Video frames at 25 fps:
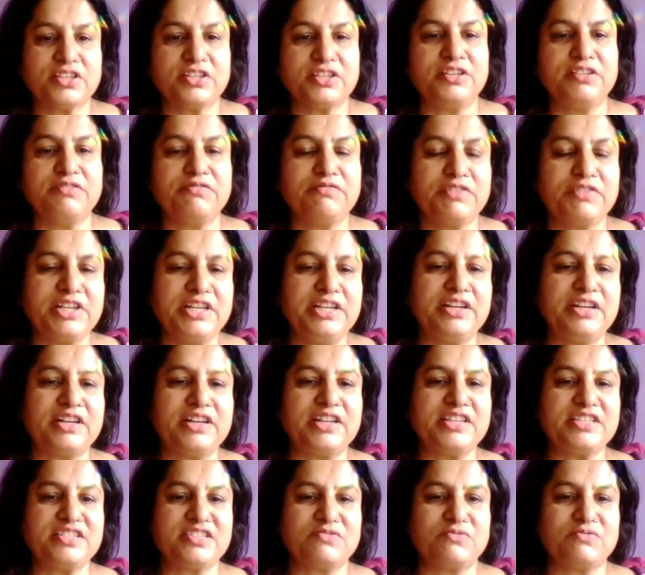a different
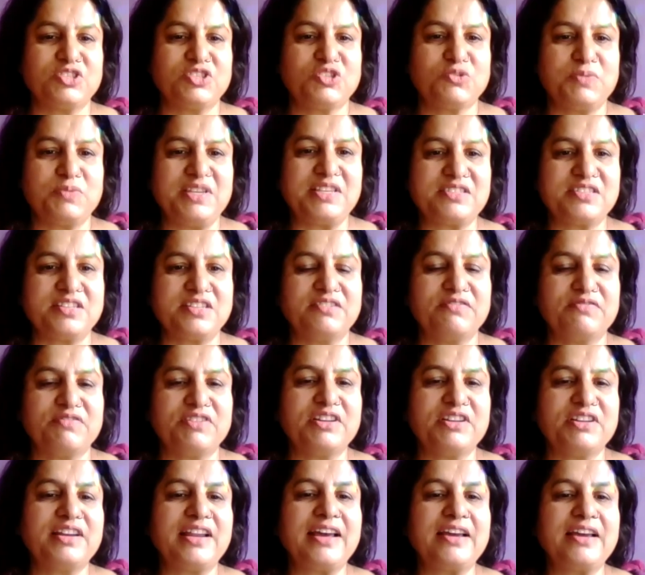race which speaks a
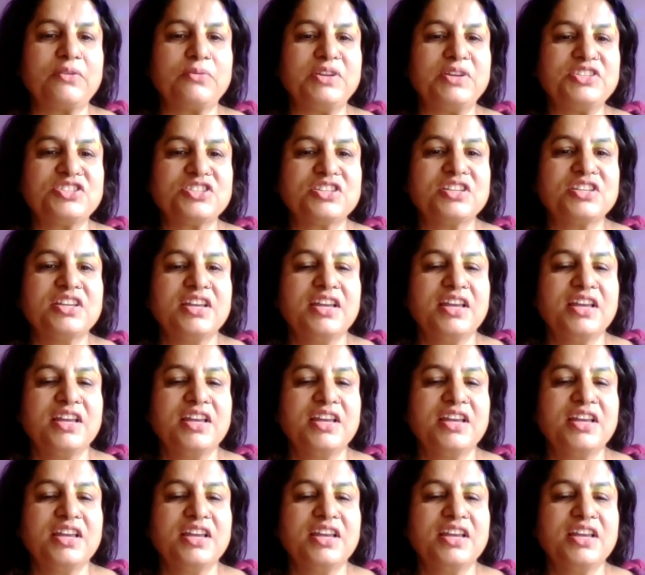different language,